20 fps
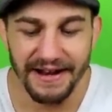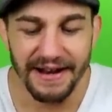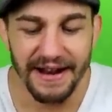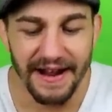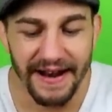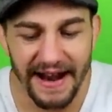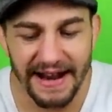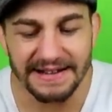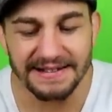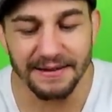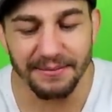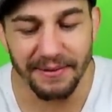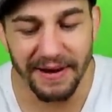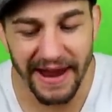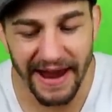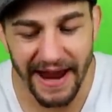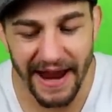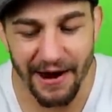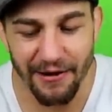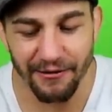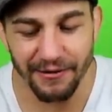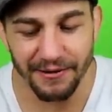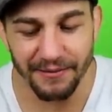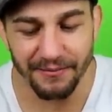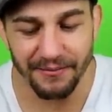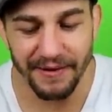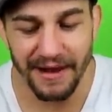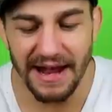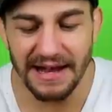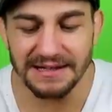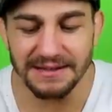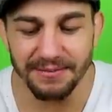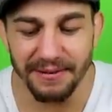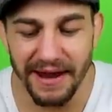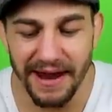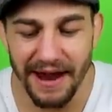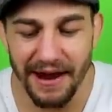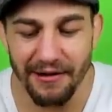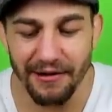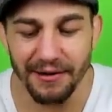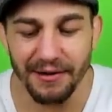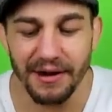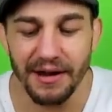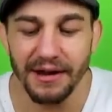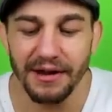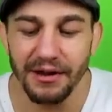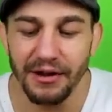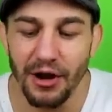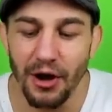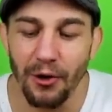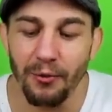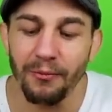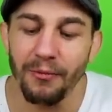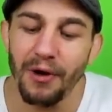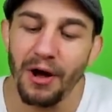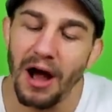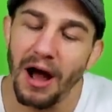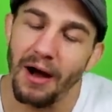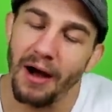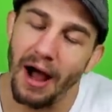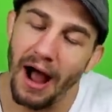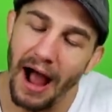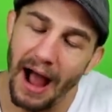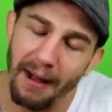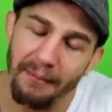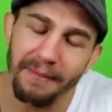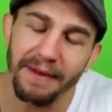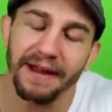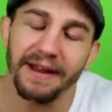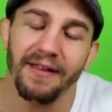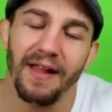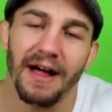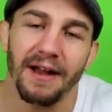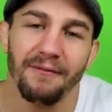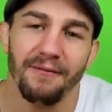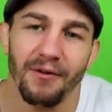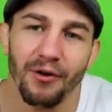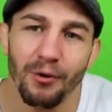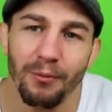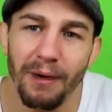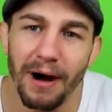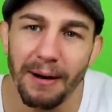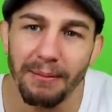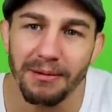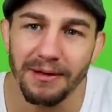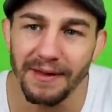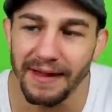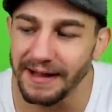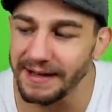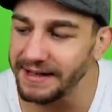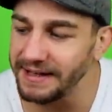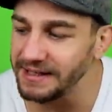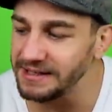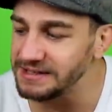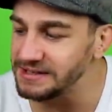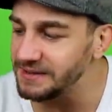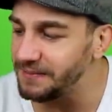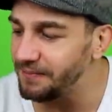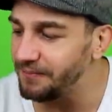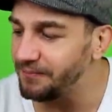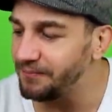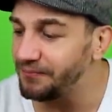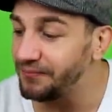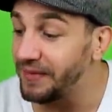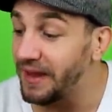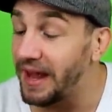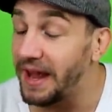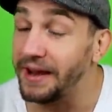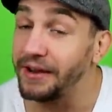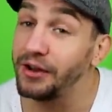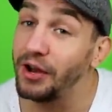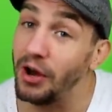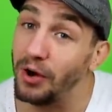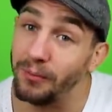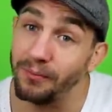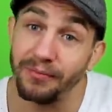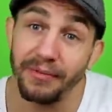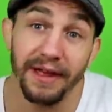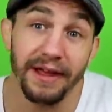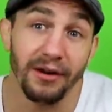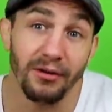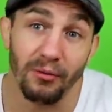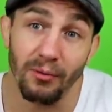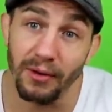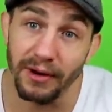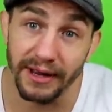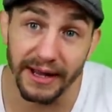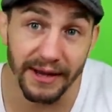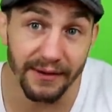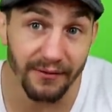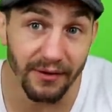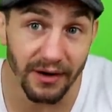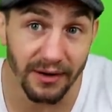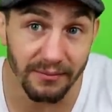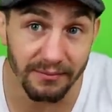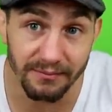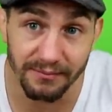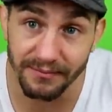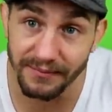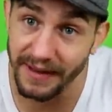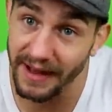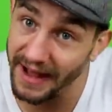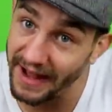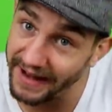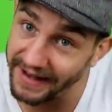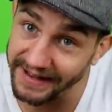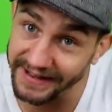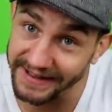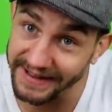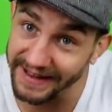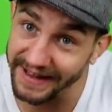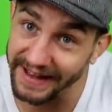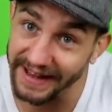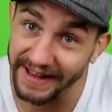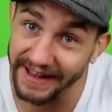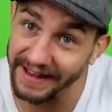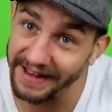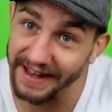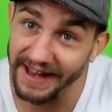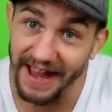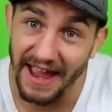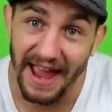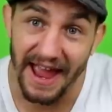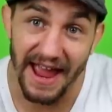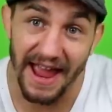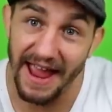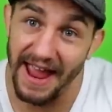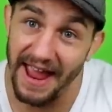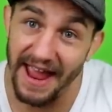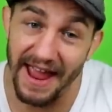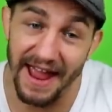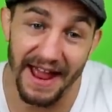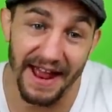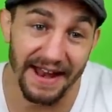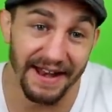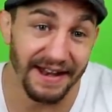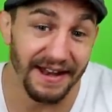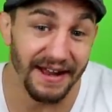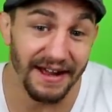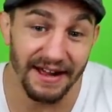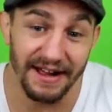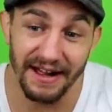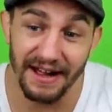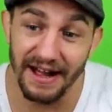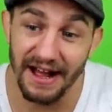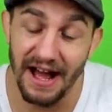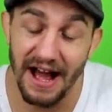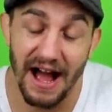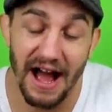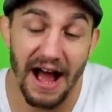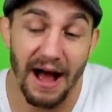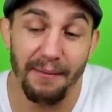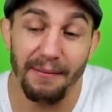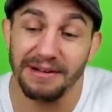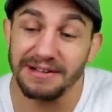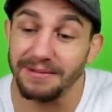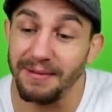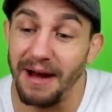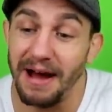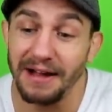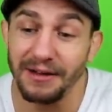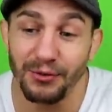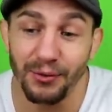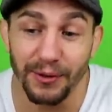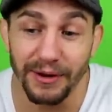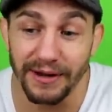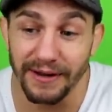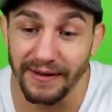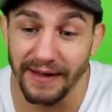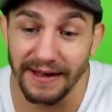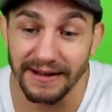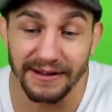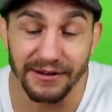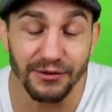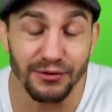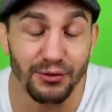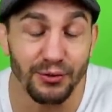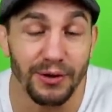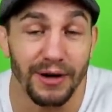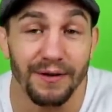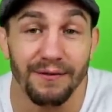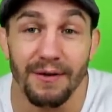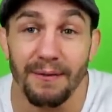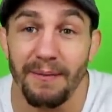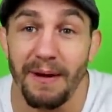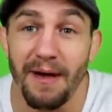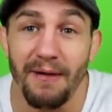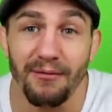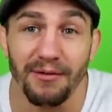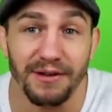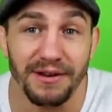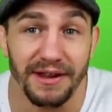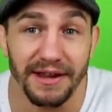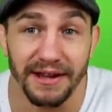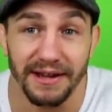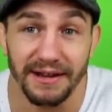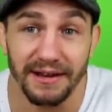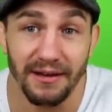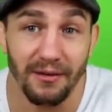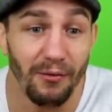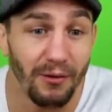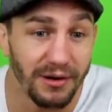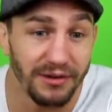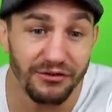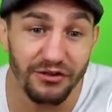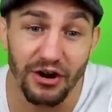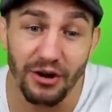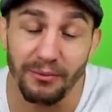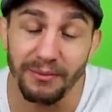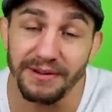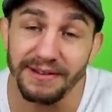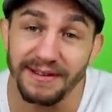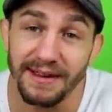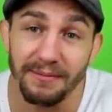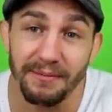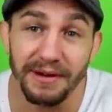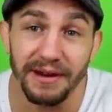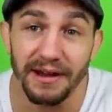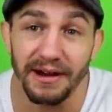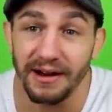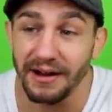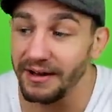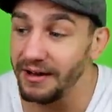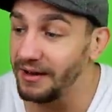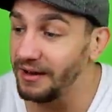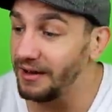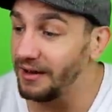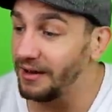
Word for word: Now that's some care. That's some care. You know, I've made a lot of Funko Pop collectors you know, they don't want to give up anything. And I met some hot toy collectors who give up everything. The one gentleman sent me a,